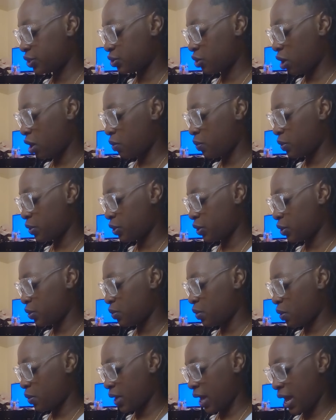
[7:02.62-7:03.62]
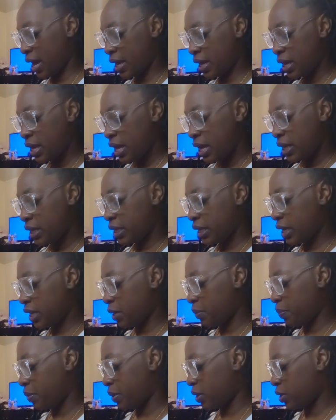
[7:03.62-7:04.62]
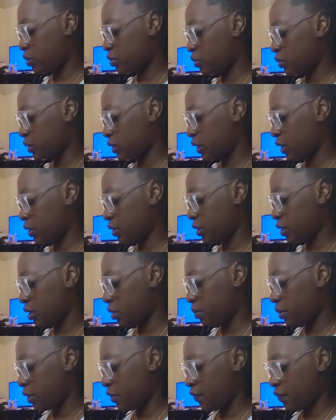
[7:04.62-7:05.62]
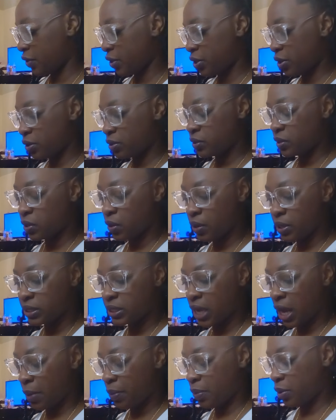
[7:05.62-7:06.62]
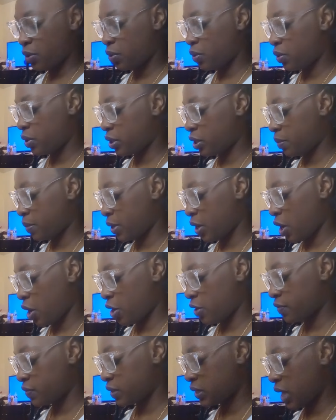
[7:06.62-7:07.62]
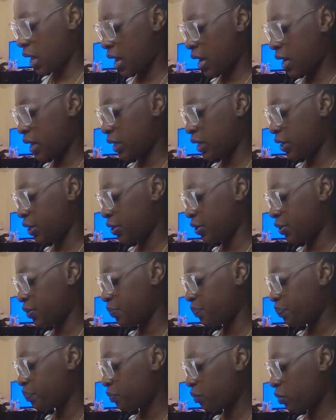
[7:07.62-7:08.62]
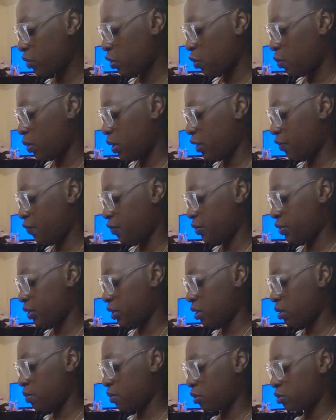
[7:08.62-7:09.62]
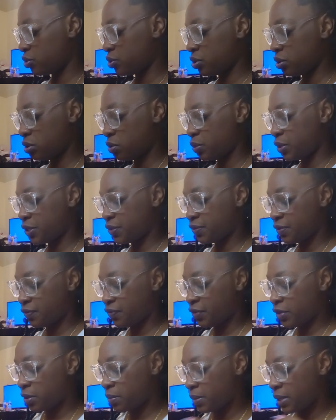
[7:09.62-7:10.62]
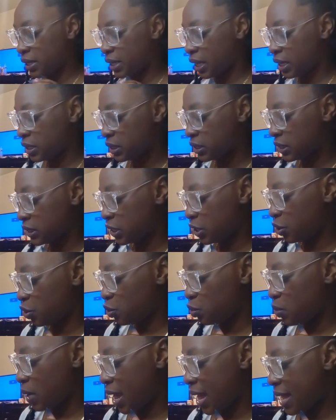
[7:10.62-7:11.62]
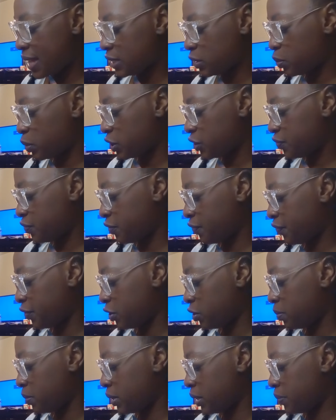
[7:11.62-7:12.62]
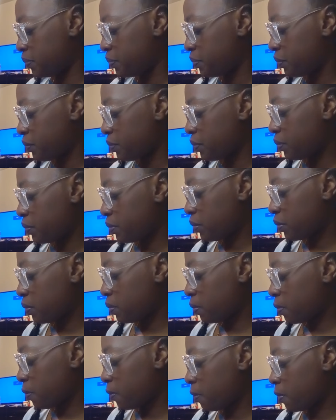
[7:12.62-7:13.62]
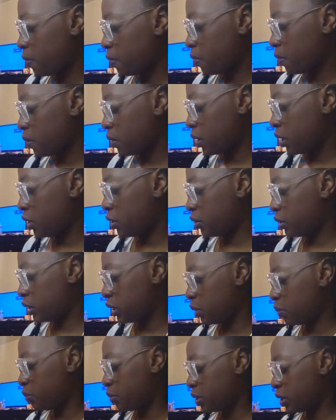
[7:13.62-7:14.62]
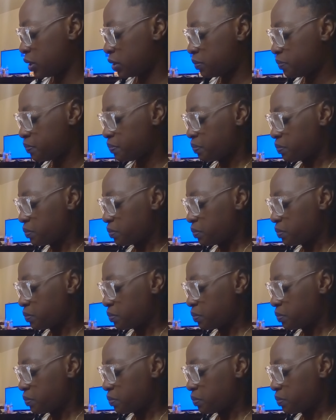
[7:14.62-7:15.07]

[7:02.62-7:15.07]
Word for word: start with you, okay? King of Pentacles here. could be a Virgo, Taurus, Capricorn. could be an Earth sign here. Ready for their emotional wish fulfillment. They could see you as wish fulfillment. Here, Libra.